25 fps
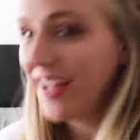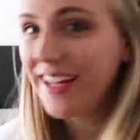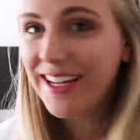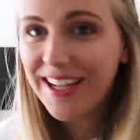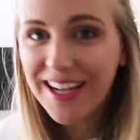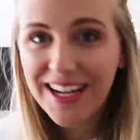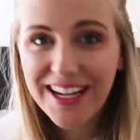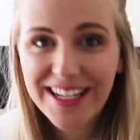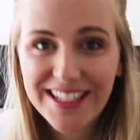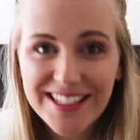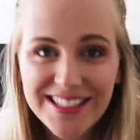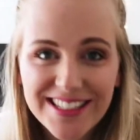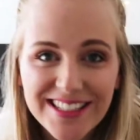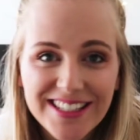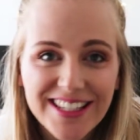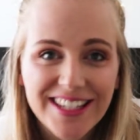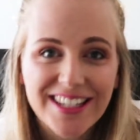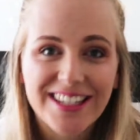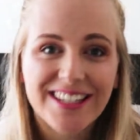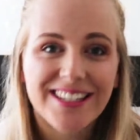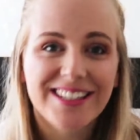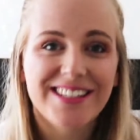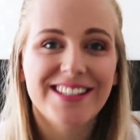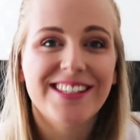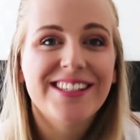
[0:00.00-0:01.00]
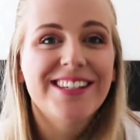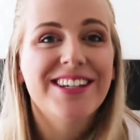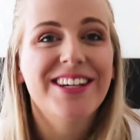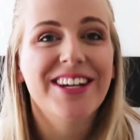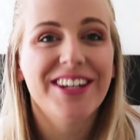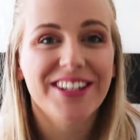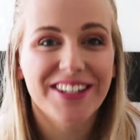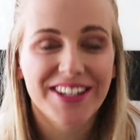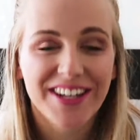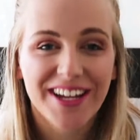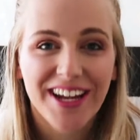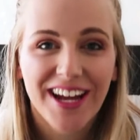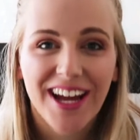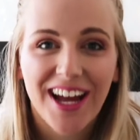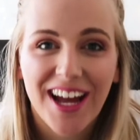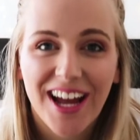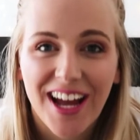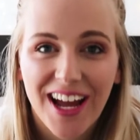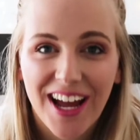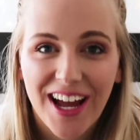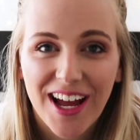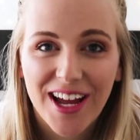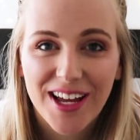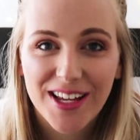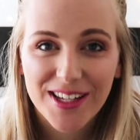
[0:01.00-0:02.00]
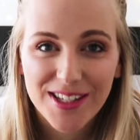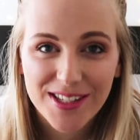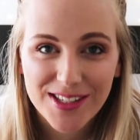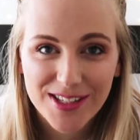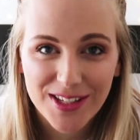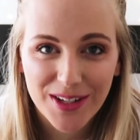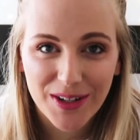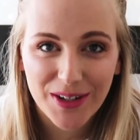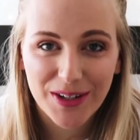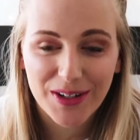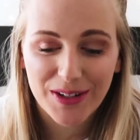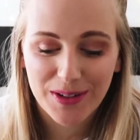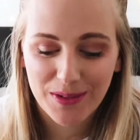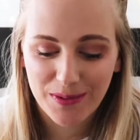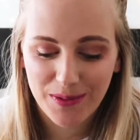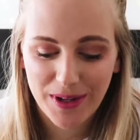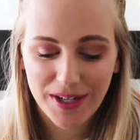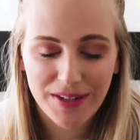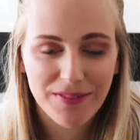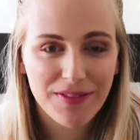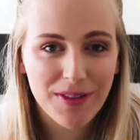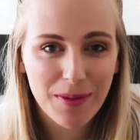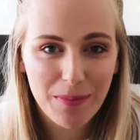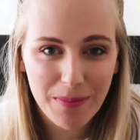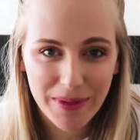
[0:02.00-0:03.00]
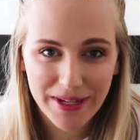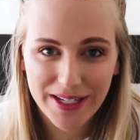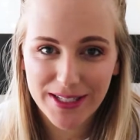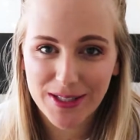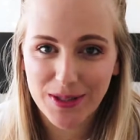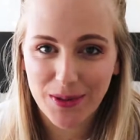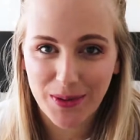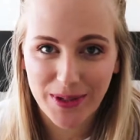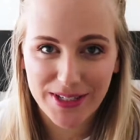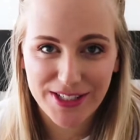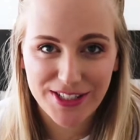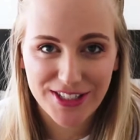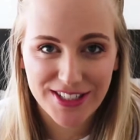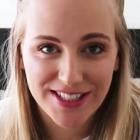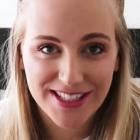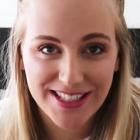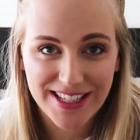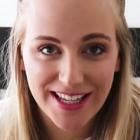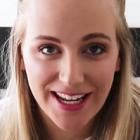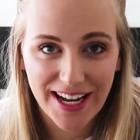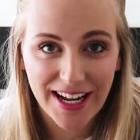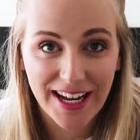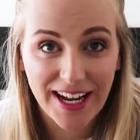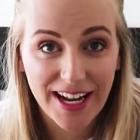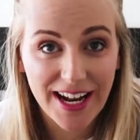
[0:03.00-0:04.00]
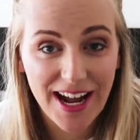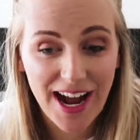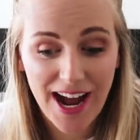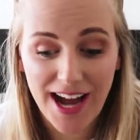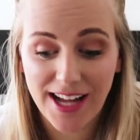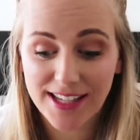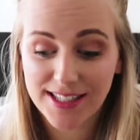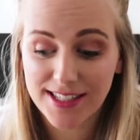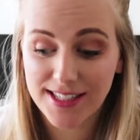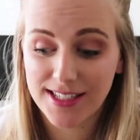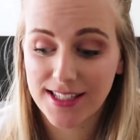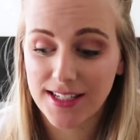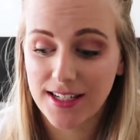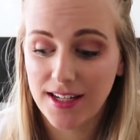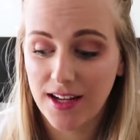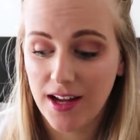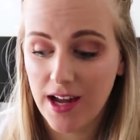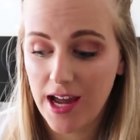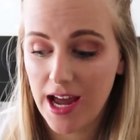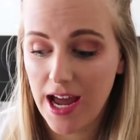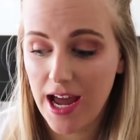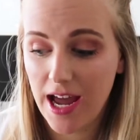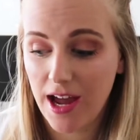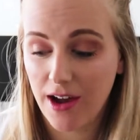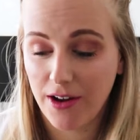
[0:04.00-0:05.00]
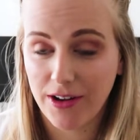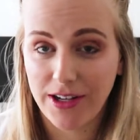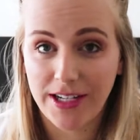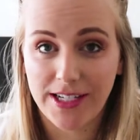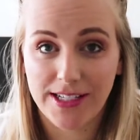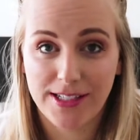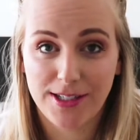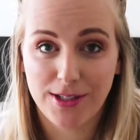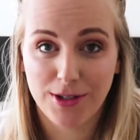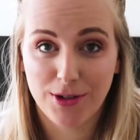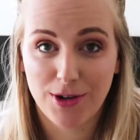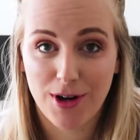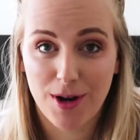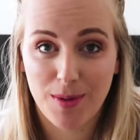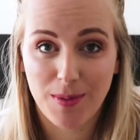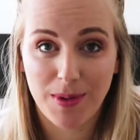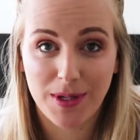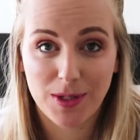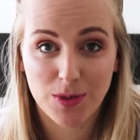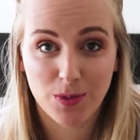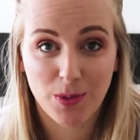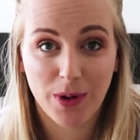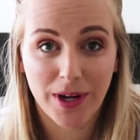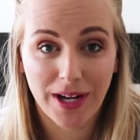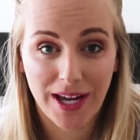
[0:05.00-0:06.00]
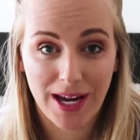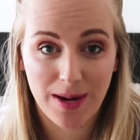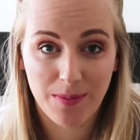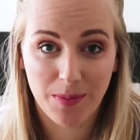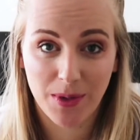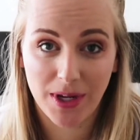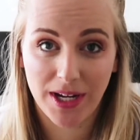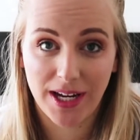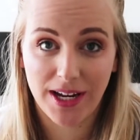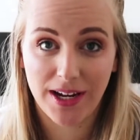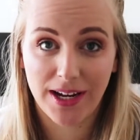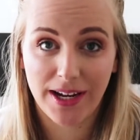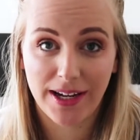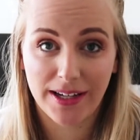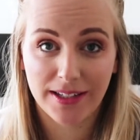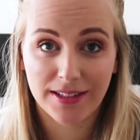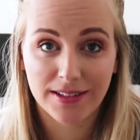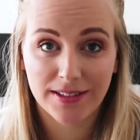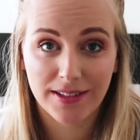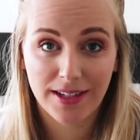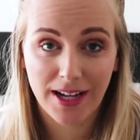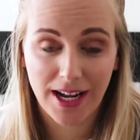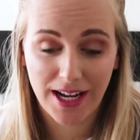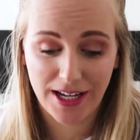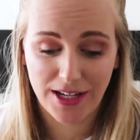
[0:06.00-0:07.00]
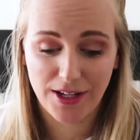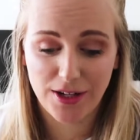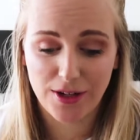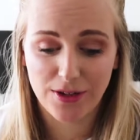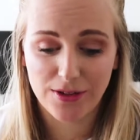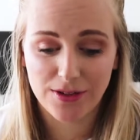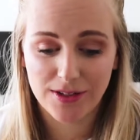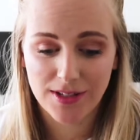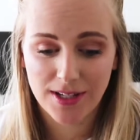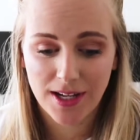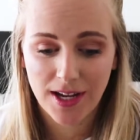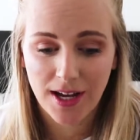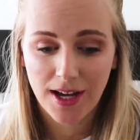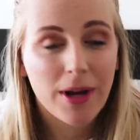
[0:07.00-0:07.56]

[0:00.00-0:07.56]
guys. So one of the biggest questions that I get asked on Instagram is what camera gear I use.